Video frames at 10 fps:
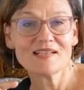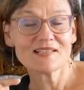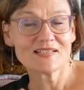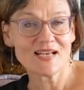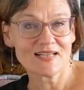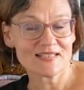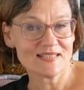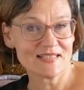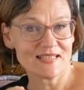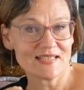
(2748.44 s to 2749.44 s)
Started
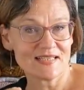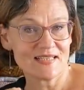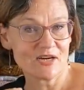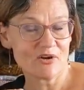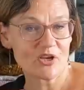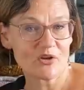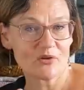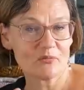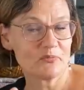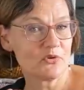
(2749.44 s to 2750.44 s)
knitting a year
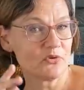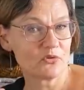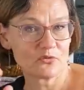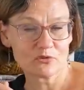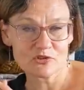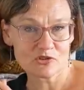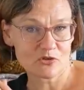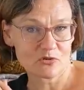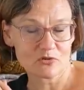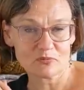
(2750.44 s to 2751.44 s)
ago. Beautiful
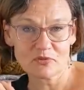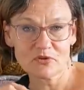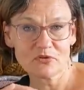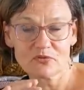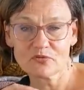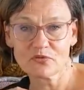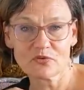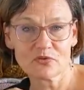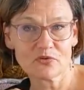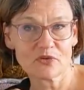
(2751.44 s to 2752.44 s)
soul,
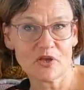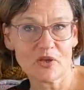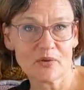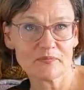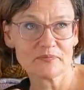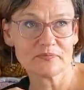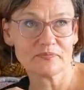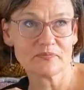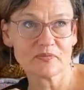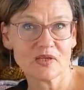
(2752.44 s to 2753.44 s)
beautiful
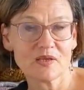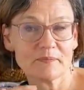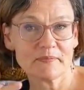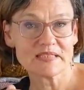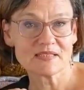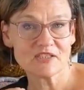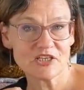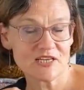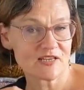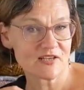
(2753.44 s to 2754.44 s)

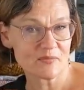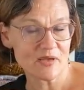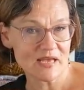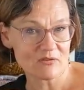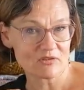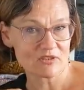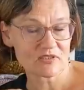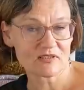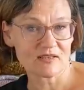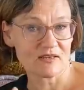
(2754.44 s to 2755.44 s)
messaging
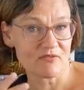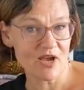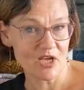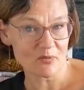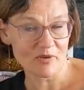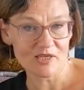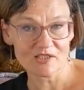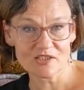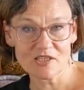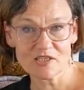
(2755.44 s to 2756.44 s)
about
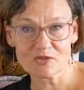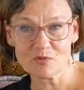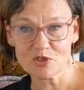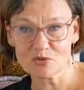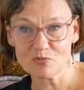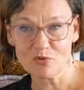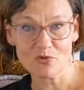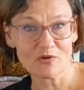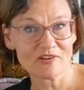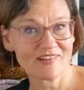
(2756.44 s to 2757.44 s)
environment. She is much
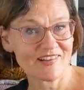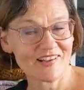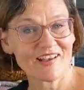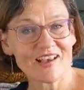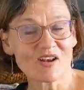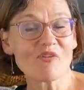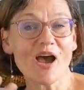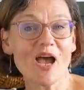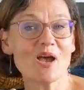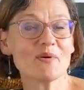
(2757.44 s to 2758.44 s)
more
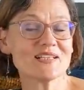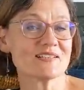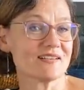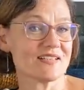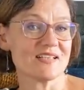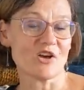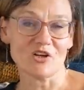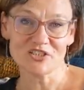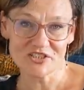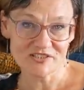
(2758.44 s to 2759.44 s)
environmentally
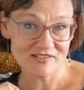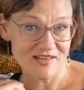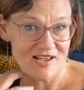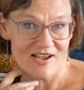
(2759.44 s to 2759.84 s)
conscious than